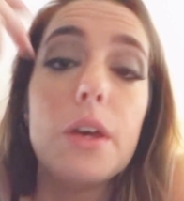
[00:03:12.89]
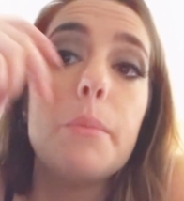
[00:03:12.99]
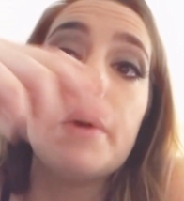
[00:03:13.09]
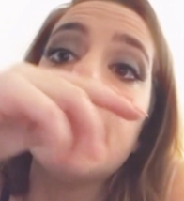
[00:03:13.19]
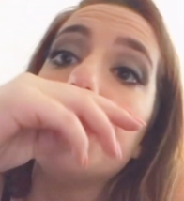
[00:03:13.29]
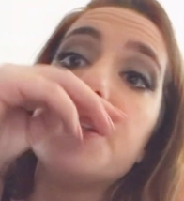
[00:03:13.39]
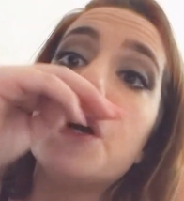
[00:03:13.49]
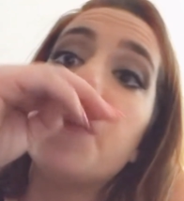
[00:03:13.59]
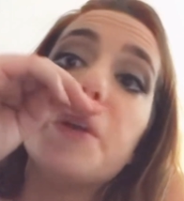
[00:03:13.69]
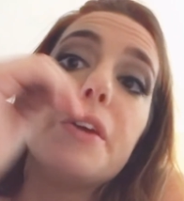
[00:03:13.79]
but
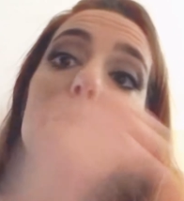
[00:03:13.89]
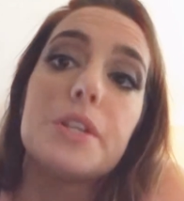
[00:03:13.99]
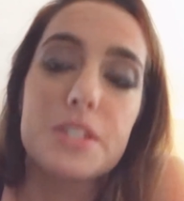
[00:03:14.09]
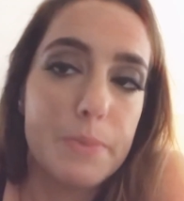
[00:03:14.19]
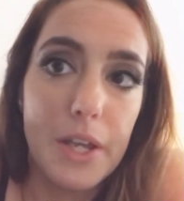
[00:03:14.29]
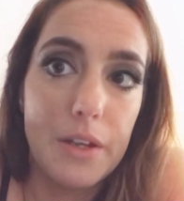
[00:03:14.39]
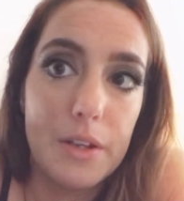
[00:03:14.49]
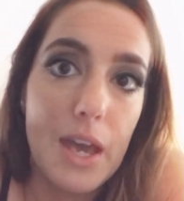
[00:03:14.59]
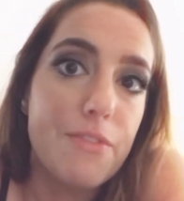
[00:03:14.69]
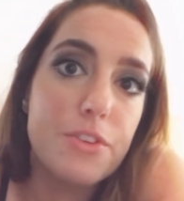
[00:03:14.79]
nobody wants to paint
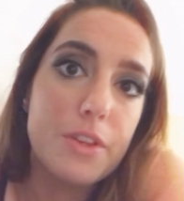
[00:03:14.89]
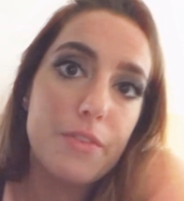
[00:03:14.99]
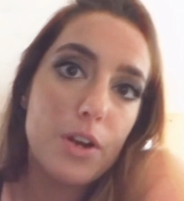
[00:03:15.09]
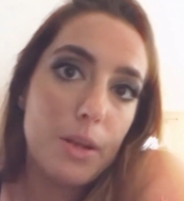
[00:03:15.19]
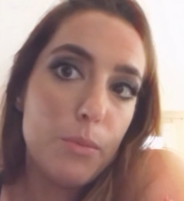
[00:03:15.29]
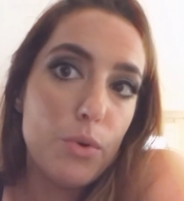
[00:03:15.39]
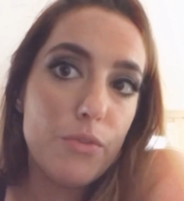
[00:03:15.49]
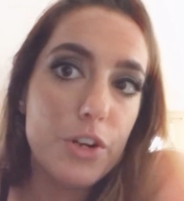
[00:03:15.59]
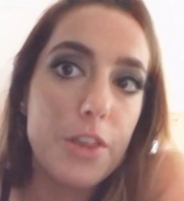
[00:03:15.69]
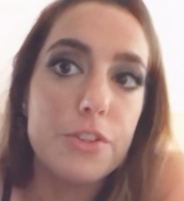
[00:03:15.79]
after they've already
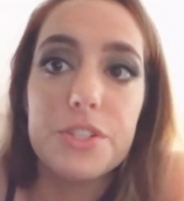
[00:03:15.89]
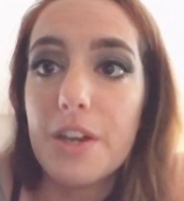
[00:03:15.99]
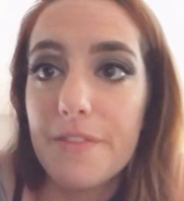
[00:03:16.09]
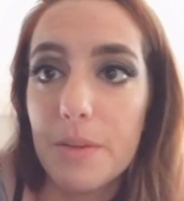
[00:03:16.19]
moved all their stuff